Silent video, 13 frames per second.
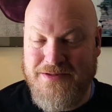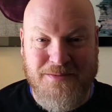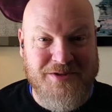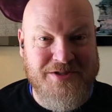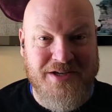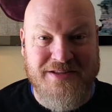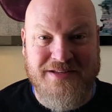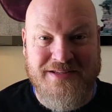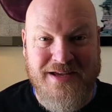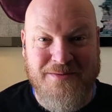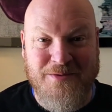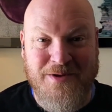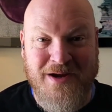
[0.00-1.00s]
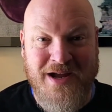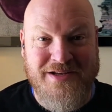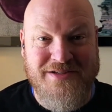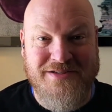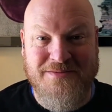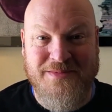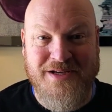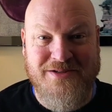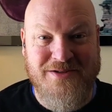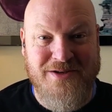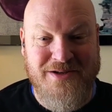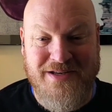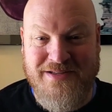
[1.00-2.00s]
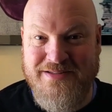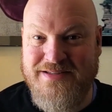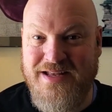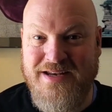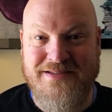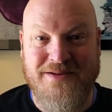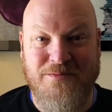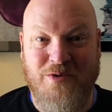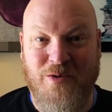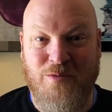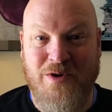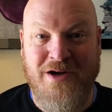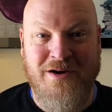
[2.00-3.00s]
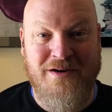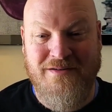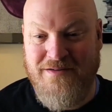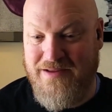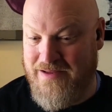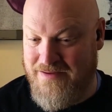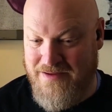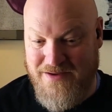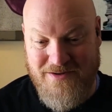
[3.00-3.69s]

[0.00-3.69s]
Double check the table you're at just to make sure you didn't set it somewhere weird,